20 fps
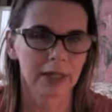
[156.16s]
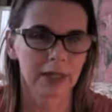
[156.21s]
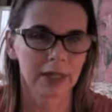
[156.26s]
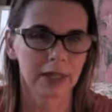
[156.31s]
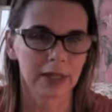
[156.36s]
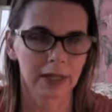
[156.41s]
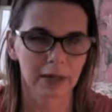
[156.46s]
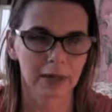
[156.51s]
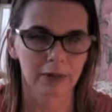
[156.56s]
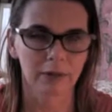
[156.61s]

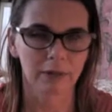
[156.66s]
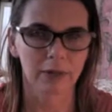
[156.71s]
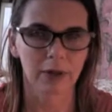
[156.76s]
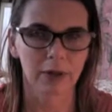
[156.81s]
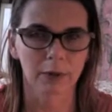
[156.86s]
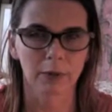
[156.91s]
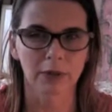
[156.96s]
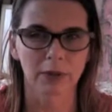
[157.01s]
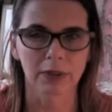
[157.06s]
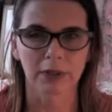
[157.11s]
if
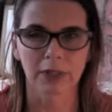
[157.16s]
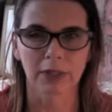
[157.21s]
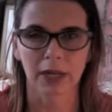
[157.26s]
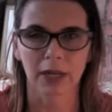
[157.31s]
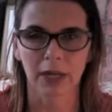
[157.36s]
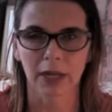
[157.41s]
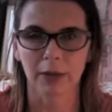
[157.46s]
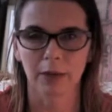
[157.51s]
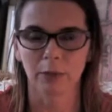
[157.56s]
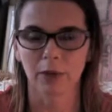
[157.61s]
there was a
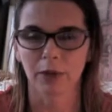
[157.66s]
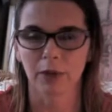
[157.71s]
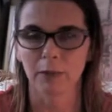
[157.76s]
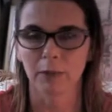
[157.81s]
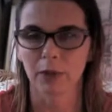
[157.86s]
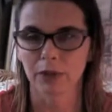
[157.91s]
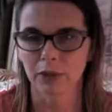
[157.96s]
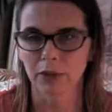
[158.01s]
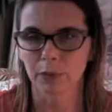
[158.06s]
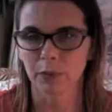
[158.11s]
time when a
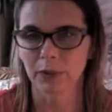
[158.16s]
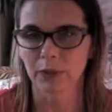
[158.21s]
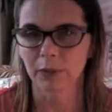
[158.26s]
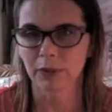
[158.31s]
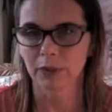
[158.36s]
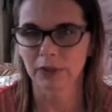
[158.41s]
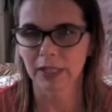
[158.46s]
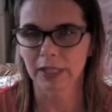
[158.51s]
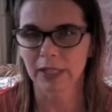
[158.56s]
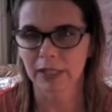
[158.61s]
bunch of
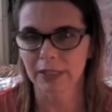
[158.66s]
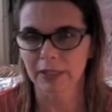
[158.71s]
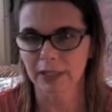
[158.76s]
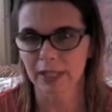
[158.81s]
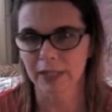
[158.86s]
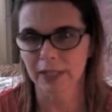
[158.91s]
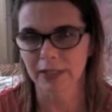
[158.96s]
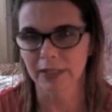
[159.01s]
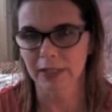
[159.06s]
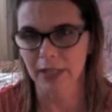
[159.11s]
people needed to
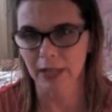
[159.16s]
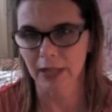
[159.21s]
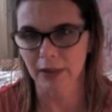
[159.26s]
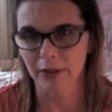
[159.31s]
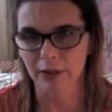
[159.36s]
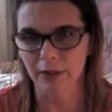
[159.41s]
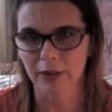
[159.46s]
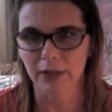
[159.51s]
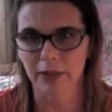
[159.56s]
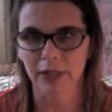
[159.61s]
get
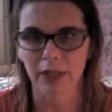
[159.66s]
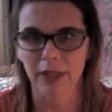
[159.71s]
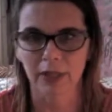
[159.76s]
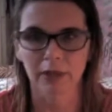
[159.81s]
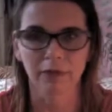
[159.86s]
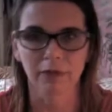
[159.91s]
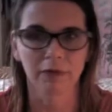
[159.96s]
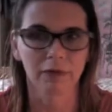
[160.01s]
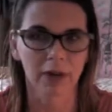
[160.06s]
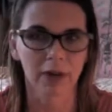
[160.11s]
together to kind
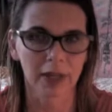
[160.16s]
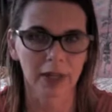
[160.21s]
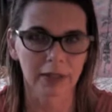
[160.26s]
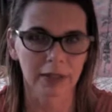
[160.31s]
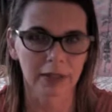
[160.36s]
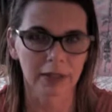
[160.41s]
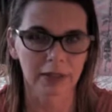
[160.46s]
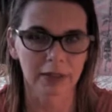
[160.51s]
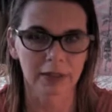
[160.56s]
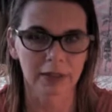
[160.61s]
of fight
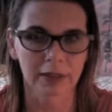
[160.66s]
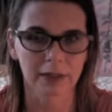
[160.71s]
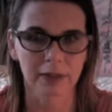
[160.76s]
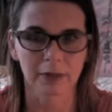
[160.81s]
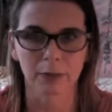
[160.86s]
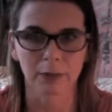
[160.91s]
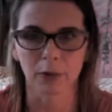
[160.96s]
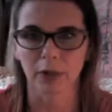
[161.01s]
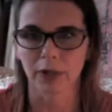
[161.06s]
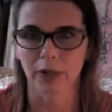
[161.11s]
the
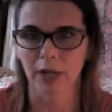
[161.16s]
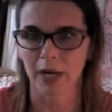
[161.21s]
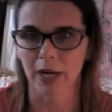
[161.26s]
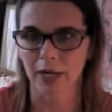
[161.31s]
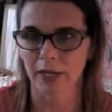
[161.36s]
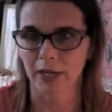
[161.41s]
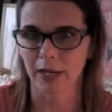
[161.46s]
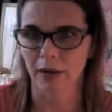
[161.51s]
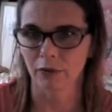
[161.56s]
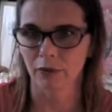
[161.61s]
system or
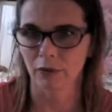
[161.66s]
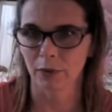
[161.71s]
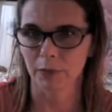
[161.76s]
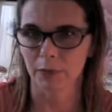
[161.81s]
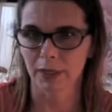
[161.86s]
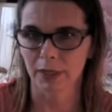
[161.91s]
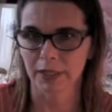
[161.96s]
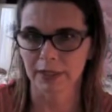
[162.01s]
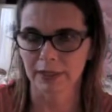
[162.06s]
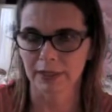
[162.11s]
knock it out from
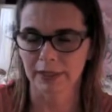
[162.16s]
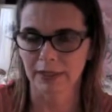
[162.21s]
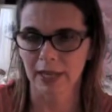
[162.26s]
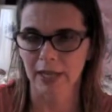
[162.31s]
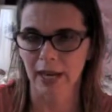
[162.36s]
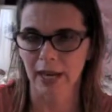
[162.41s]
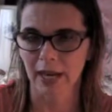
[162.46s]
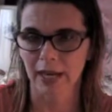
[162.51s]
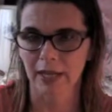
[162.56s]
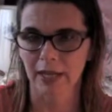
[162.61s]
the
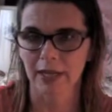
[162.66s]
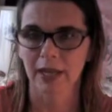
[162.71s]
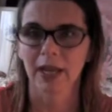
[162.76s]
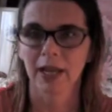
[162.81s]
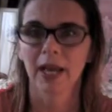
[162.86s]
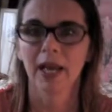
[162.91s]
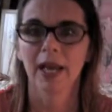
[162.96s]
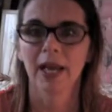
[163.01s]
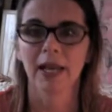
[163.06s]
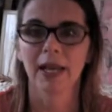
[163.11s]
inside,
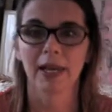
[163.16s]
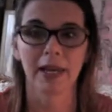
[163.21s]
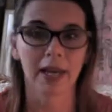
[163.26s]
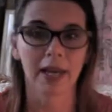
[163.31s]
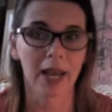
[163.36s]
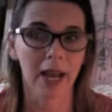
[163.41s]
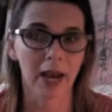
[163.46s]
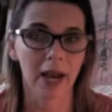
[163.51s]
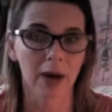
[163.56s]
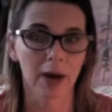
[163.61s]

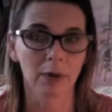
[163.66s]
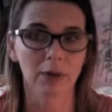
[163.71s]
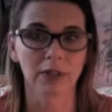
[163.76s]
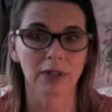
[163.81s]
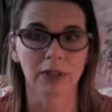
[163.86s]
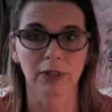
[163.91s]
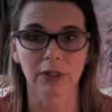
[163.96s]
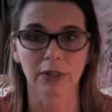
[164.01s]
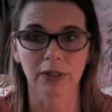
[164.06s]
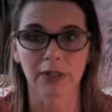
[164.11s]
now is
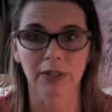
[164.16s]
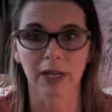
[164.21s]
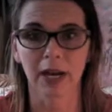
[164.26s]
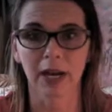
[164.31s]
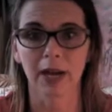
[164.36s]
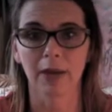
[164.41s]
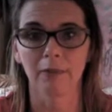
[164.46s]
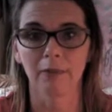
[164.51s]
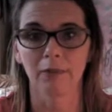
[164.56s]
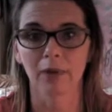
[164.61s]
a good
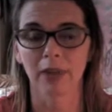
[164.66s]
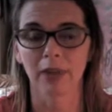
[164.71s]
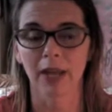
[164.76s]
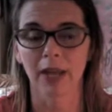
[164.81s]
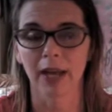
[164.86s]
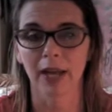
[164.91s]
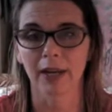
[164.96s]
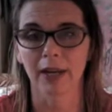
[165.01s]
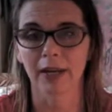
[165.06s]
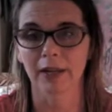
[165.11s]
time for
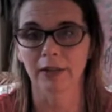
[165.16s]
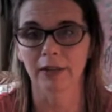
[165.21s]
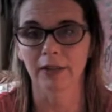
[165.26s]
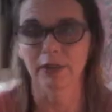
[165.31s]
that. And